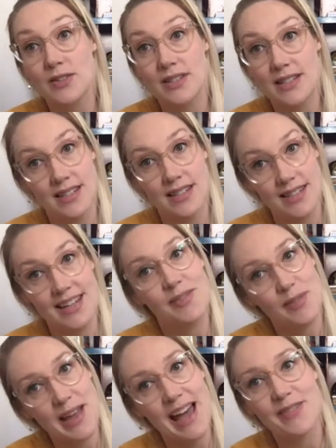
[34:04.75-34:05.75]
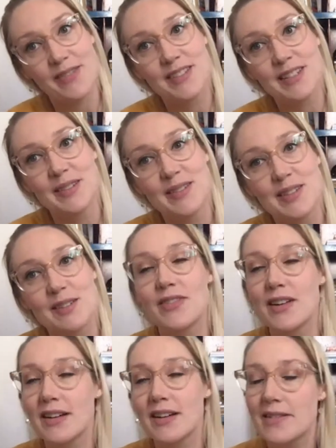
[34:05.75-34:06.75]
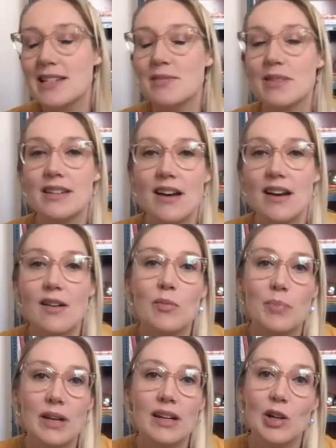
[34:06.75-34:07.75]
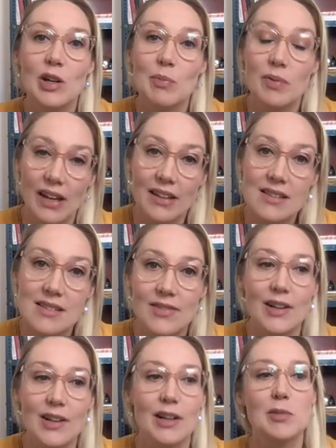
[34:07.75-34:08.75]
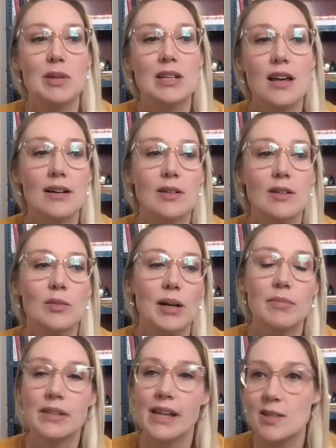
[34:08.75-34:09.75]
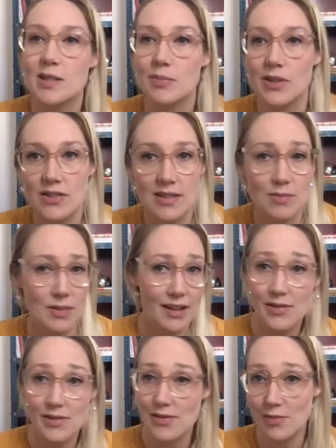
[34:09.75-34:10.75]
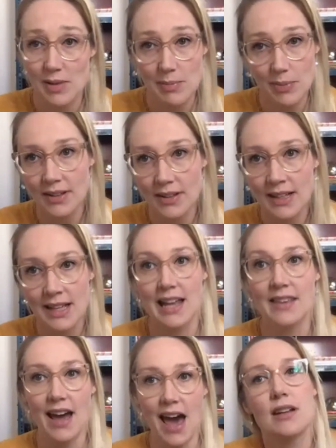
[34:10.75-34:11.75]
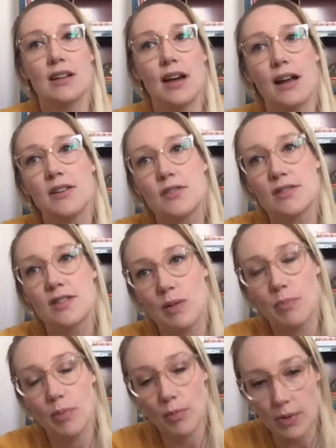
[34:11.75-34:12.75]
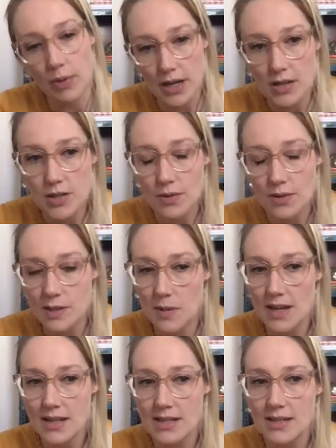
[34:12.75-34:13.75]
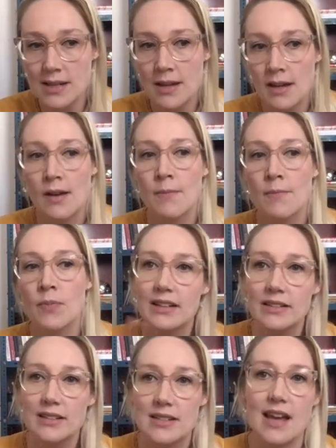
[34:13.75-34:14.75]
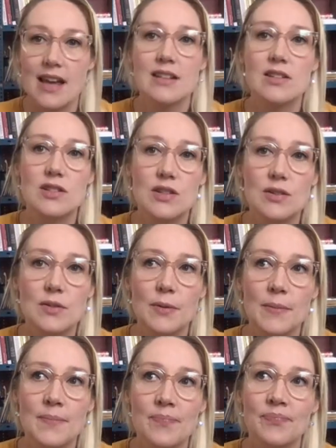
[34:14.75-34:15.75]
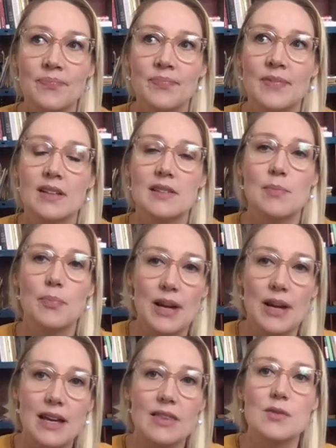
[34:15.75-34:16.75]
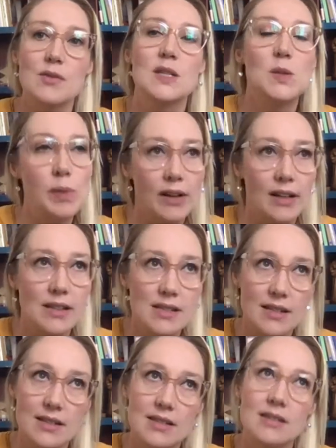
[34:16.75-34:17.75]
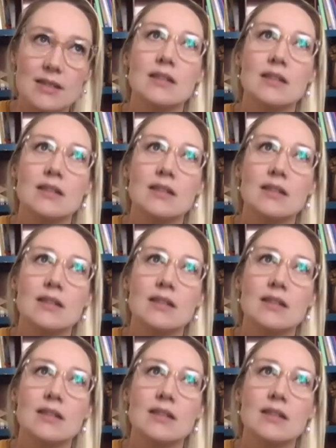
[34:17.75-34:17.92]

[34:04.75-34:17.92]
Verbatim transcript: distancing if we have to. So if there are going to be no big group events, if there are going to be no public exhibitions with hundreds of people and the energy that hundreds of people bring to a space, what can design do to bring those experiences